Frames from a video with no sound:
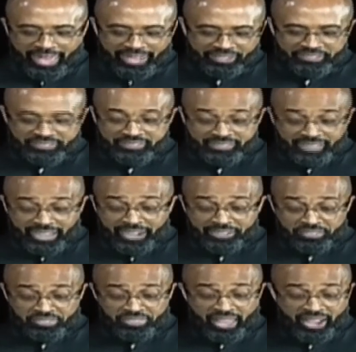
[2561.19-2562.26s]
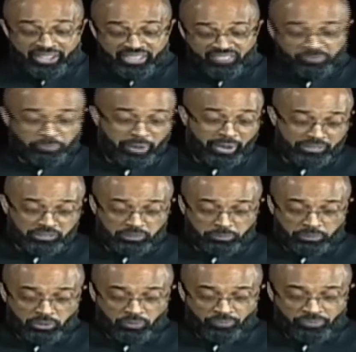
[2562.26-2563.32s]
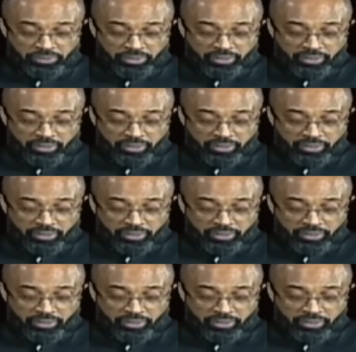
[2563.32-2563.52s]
and decided that, if possible,